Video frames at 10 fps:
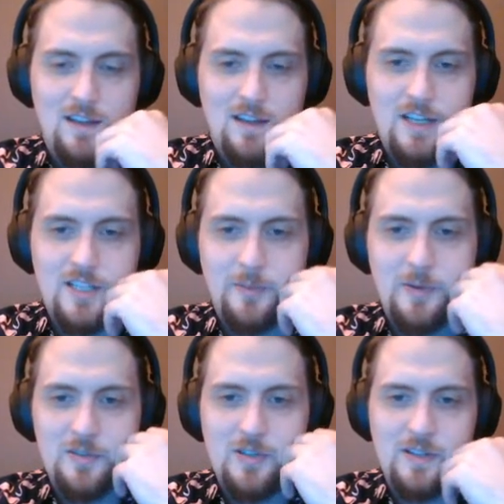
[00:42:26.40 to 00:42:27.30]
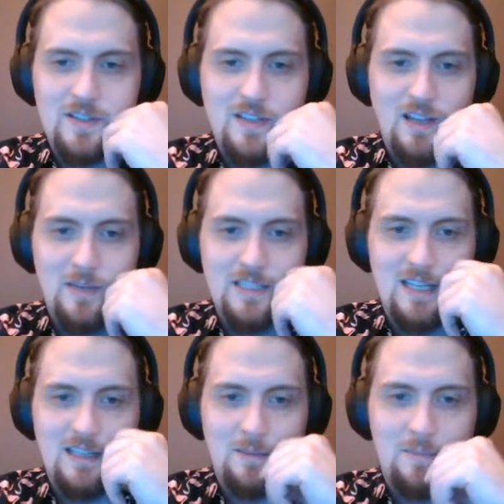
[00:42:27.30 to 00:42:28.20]
I suppose you could say my
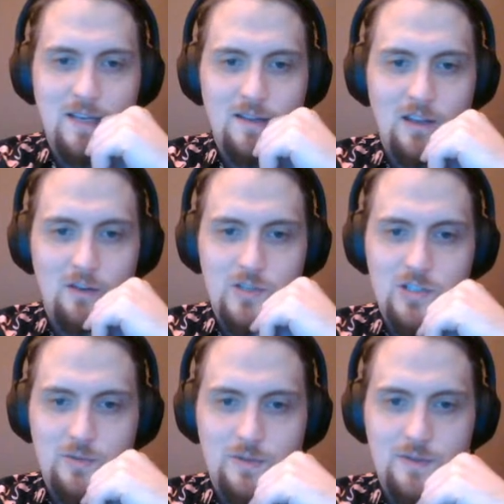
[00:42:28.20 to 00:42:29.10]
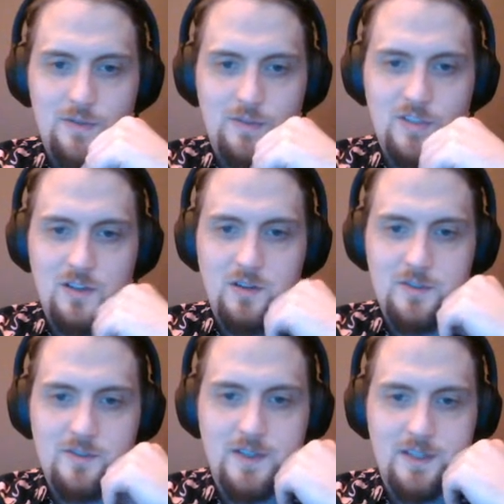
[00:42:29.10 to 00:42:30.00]
daily bathing rituals, which the
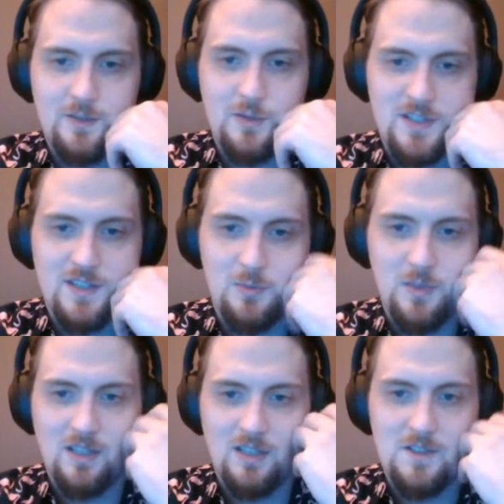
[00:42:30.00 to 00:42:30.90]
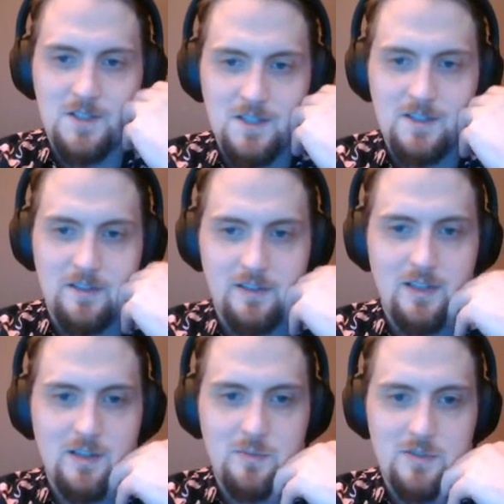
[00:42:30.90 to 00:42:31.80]
humans fail to assist me in
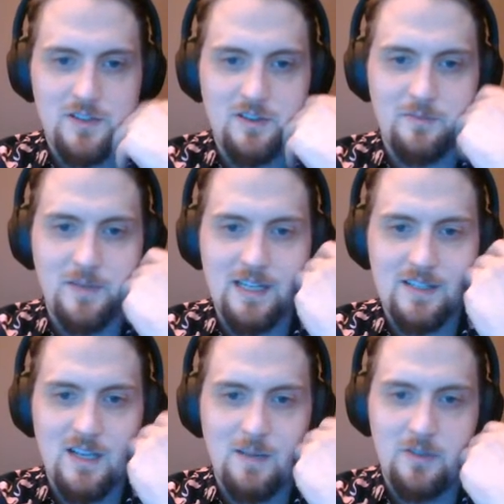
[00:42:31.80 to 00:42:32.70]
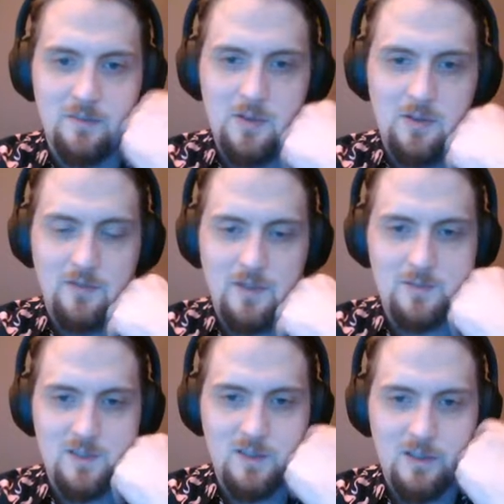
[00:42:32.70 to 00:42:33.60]
consistently, preserve my example of beauty for them
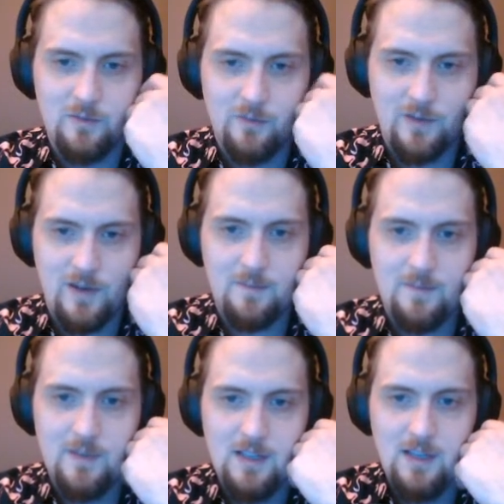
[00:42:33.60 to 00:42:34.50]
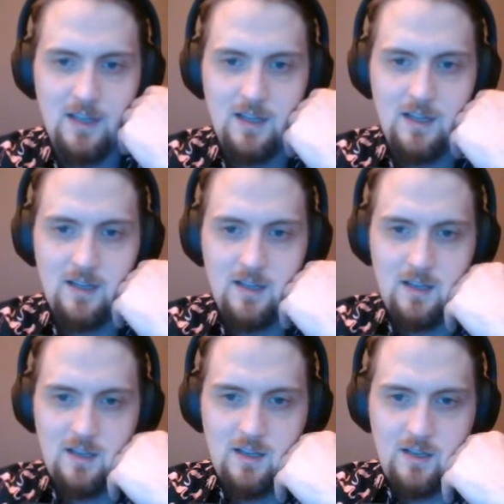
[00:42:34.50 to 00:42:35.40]
to learn from.
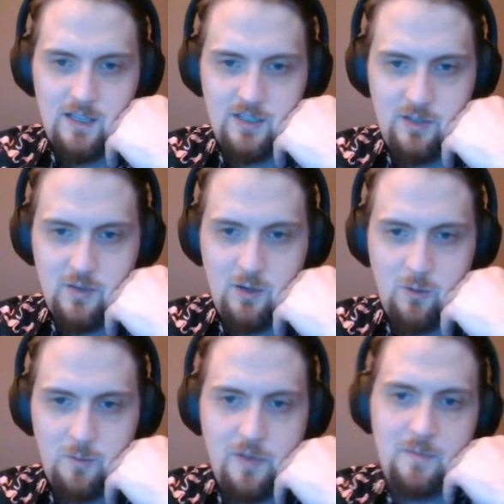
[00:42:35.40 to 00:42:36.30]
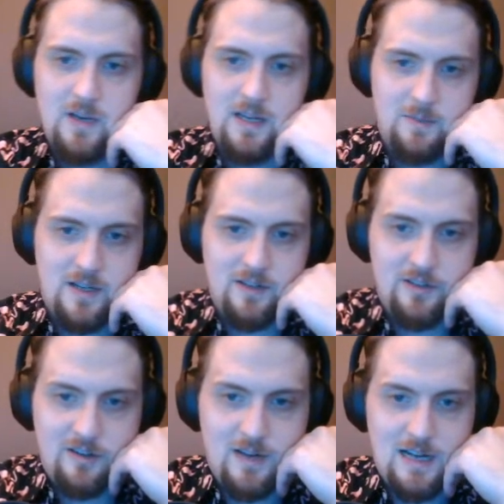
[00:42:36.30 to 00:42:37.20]
I do hope the mud upon
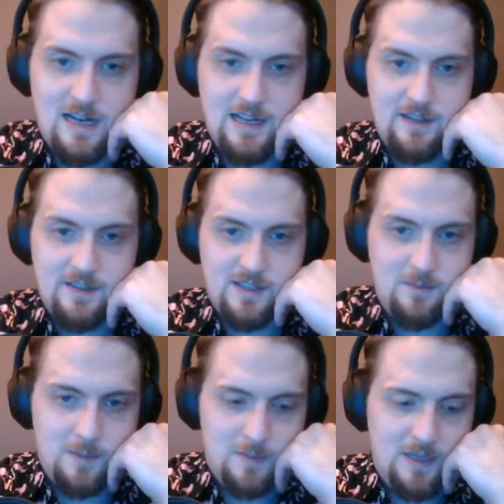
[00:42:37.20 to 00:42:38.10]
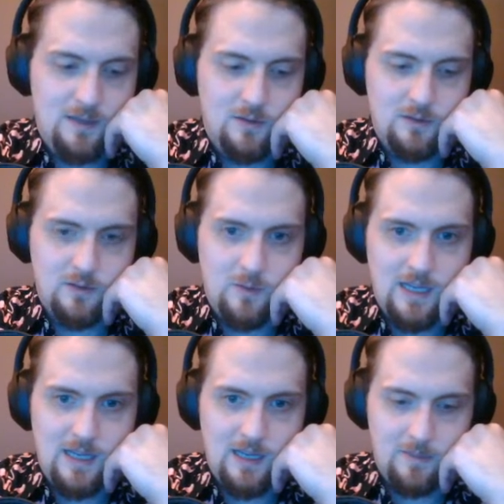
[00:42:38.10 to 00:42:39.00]
their eyes can be peeled
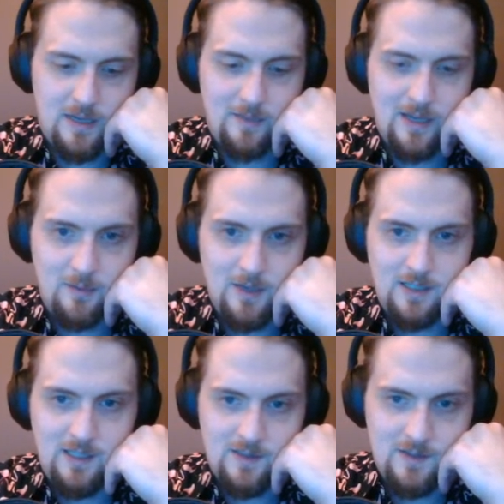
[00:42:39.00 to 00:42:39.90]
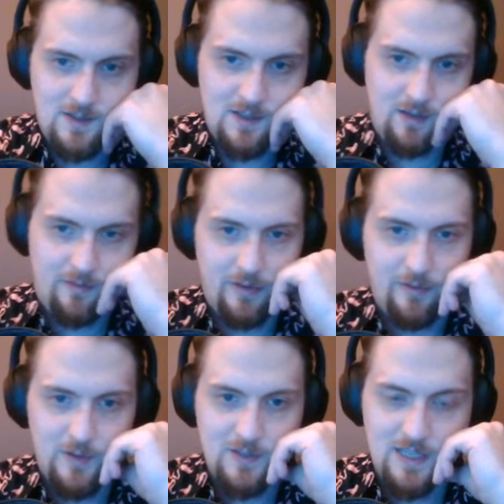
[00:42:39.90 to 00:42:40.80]
away by my radiance, and for the
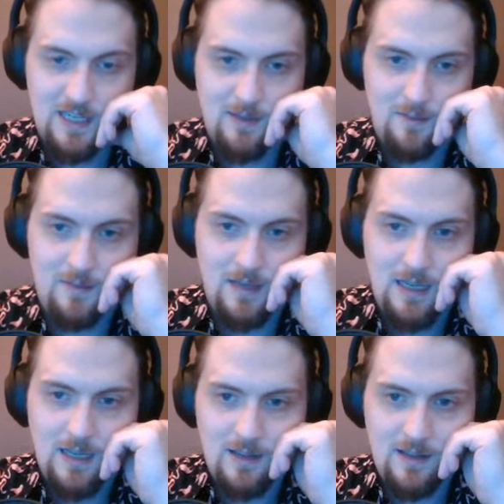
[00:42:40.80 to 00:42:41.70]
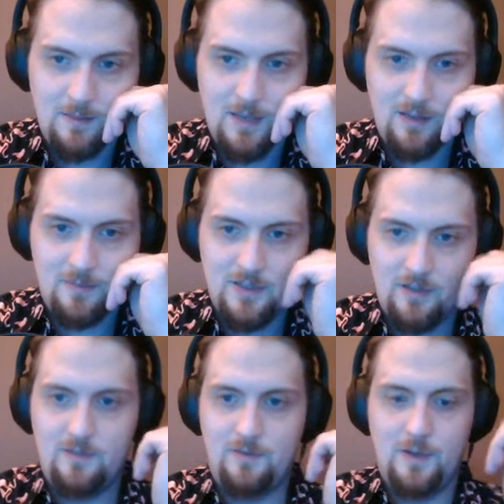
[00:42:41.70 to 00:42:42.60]
first time they may
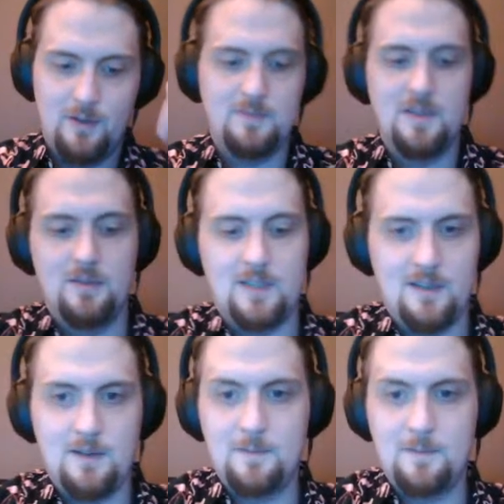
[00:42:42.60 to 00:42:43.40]
observe real beauty.